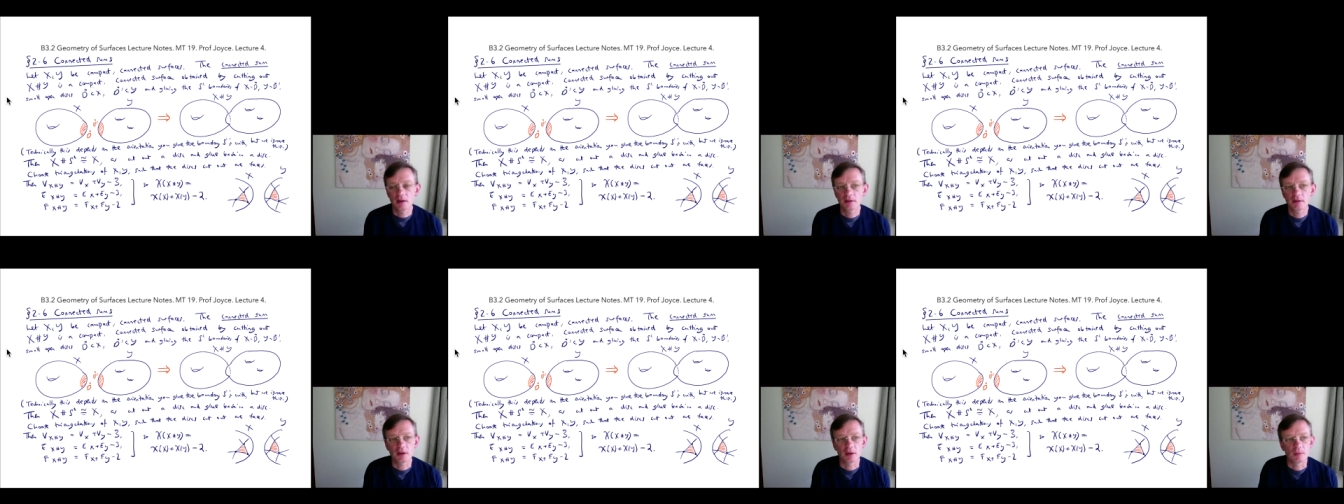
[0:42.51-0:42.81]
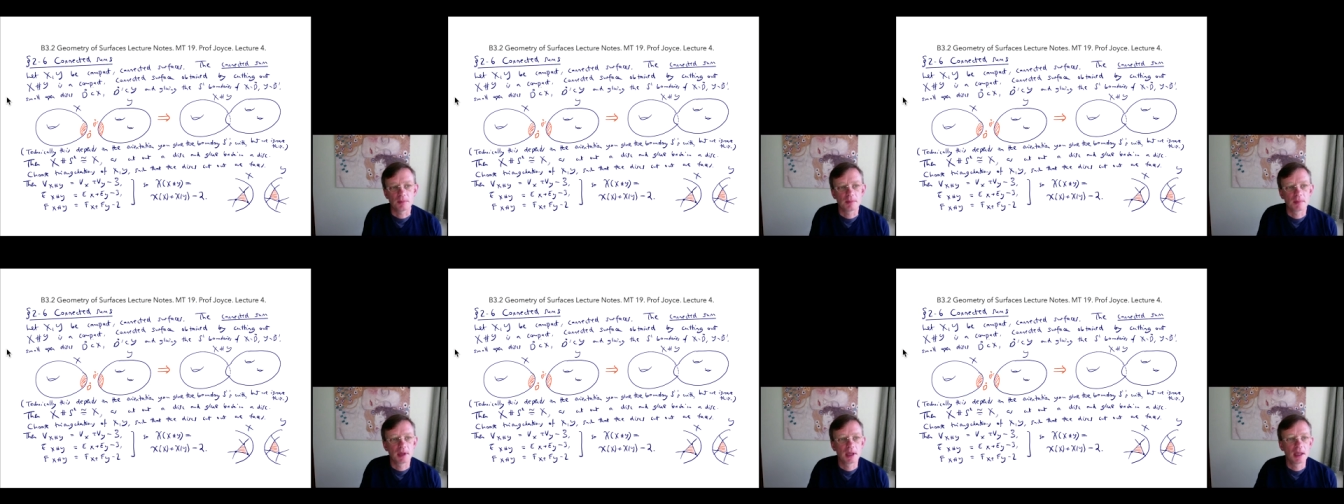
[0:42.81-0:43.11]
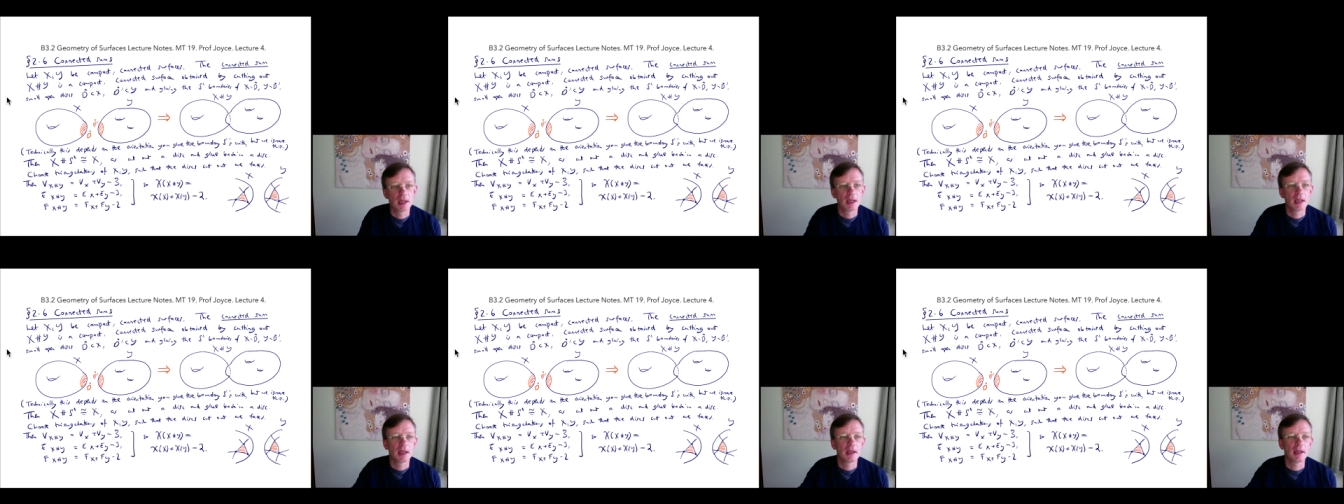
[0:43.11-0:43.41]
So
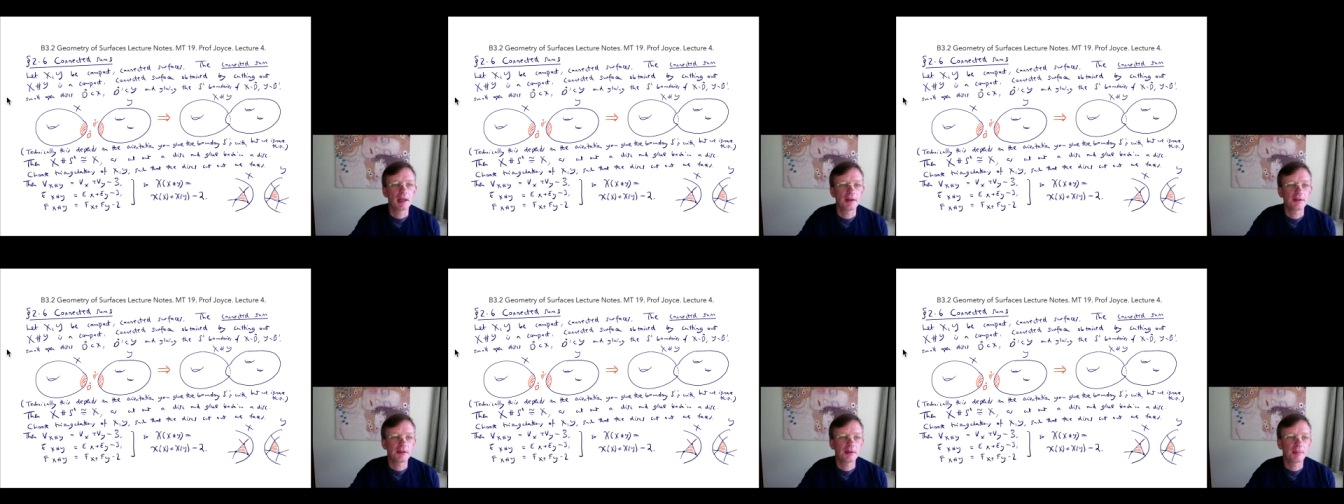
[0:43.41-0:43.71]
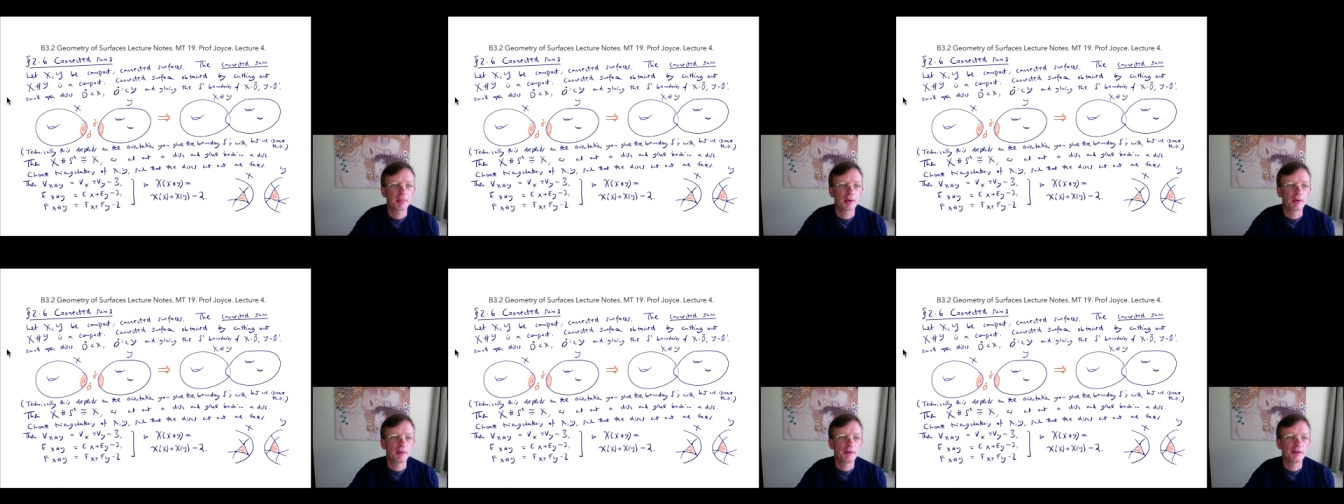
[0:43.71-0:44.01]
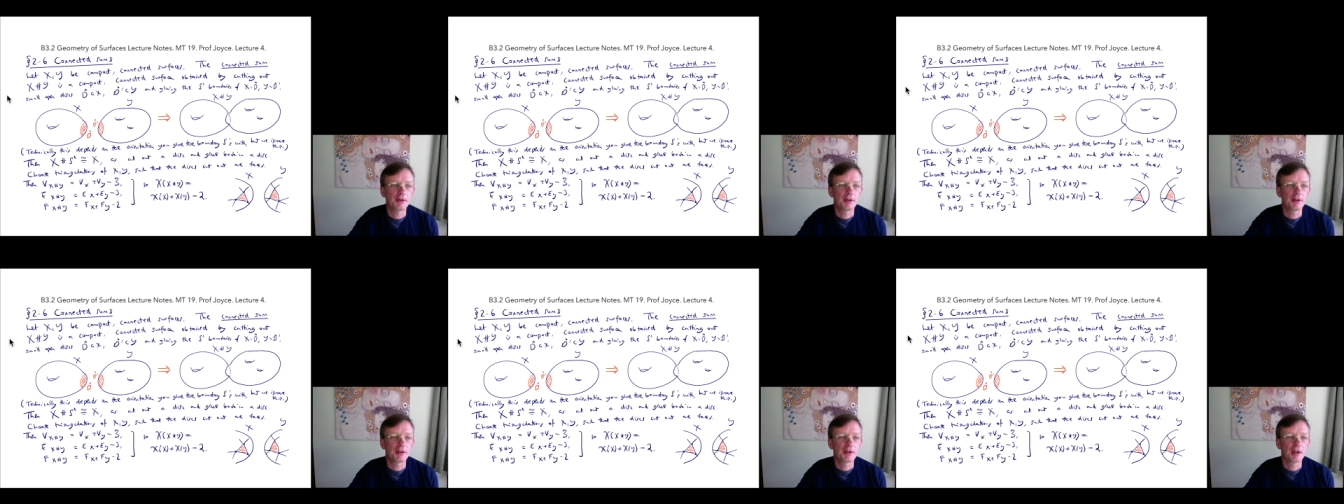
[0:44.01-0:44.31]
let's
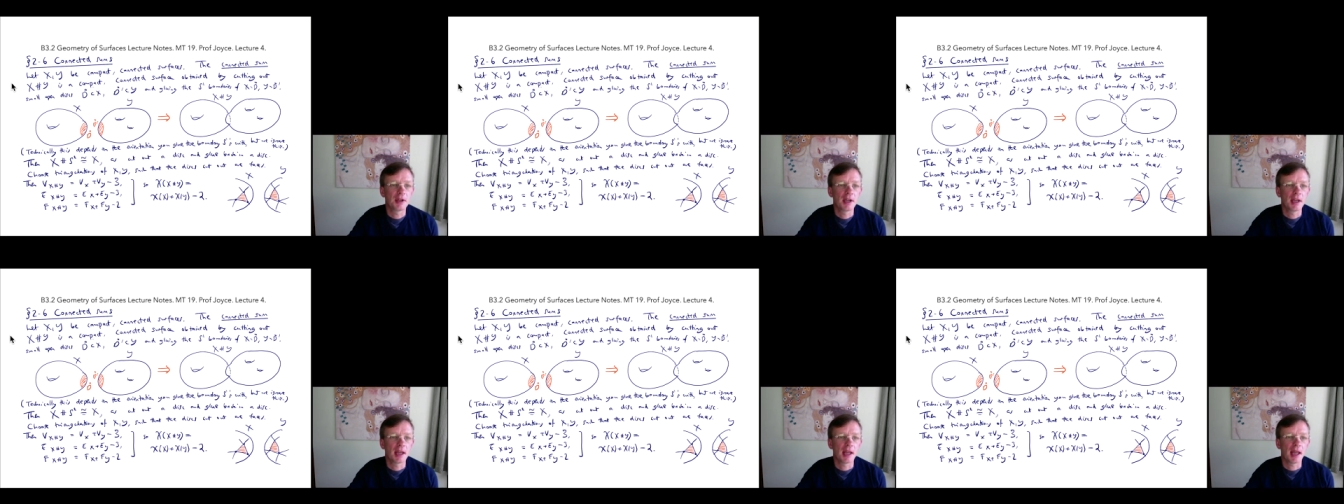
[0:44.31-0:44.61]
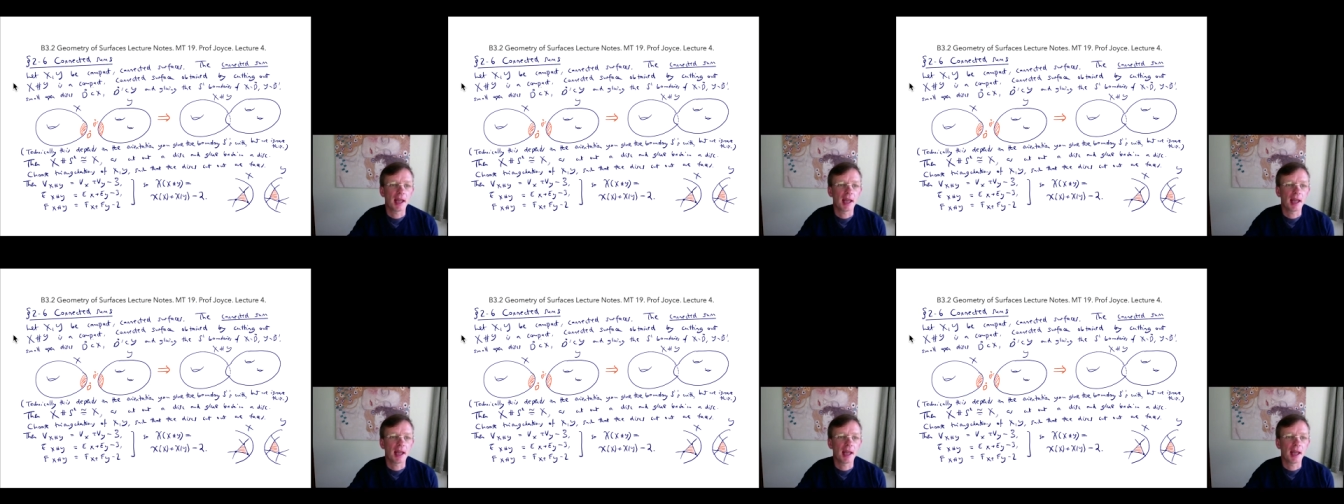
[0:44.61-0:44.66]
suppose that